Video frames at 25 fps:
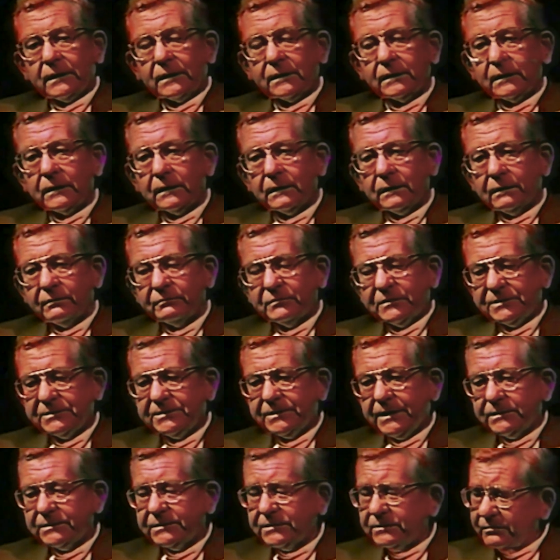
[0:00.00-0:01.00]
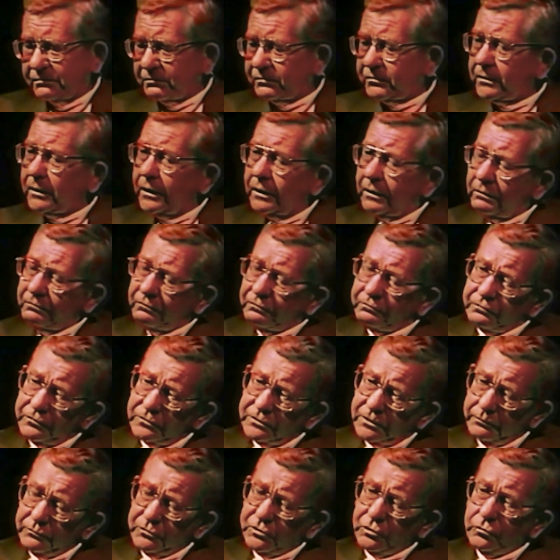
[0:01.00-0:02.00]
the sense of
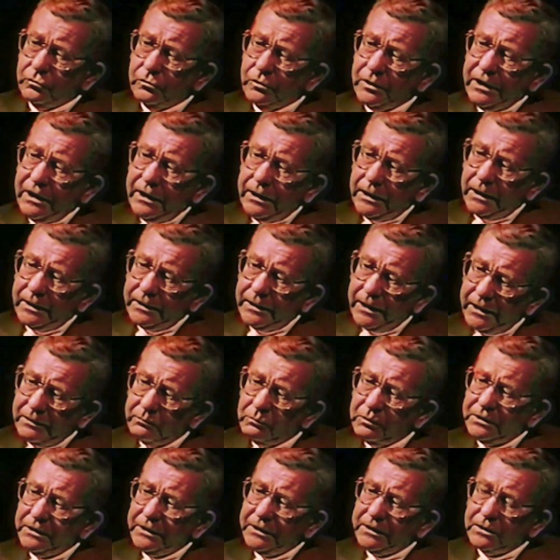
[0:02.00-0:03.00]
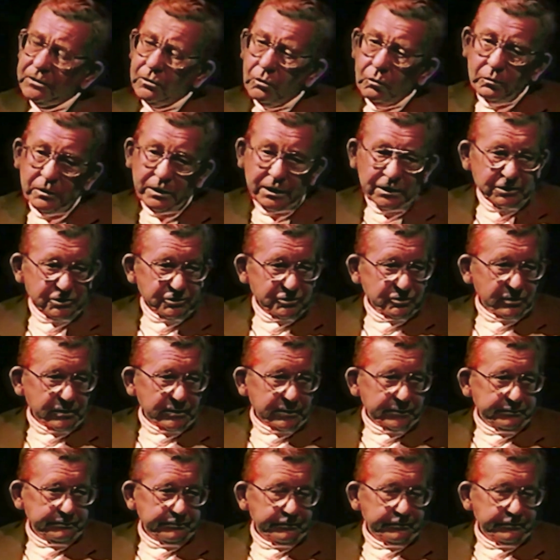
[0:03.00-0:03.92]
community and neighborly cohesion.